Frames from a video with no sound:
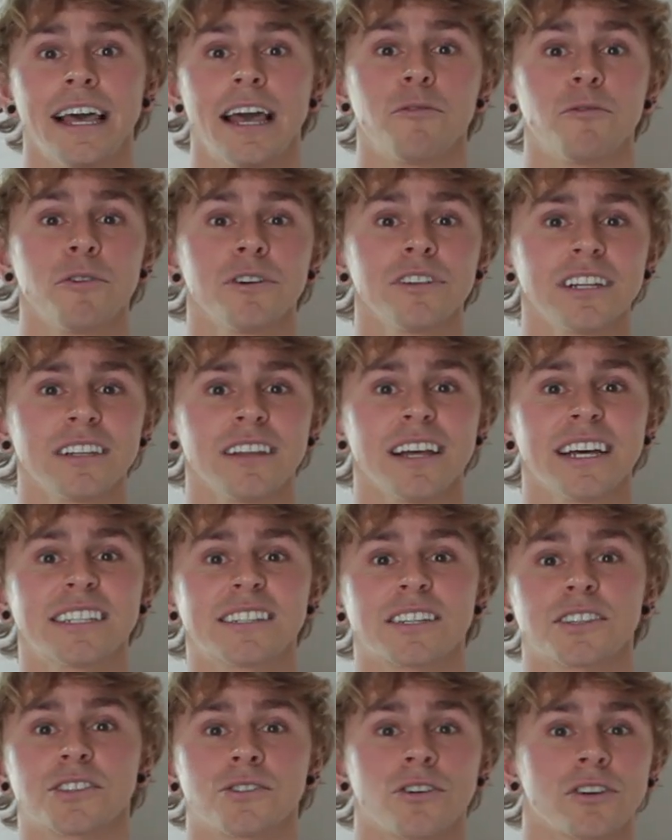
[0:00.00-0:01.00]
It really
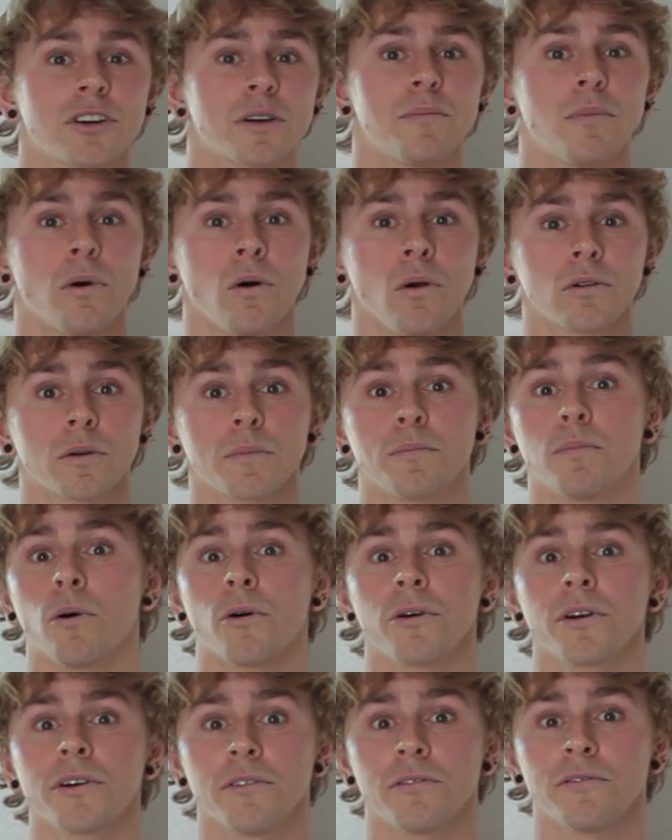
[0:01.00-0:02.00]
likes the circumpolar
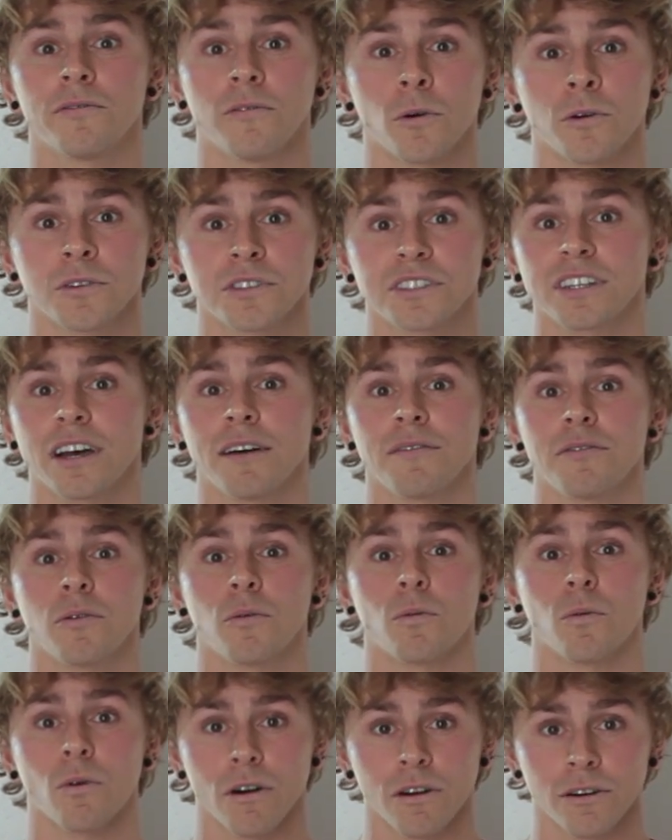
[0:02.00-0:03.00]
boreal forests
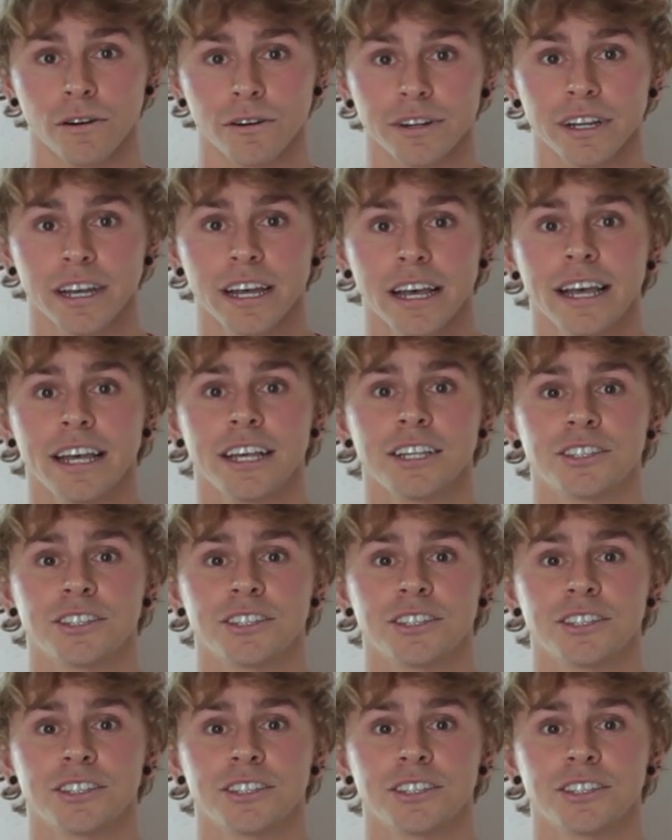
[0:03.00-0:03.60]
of the world.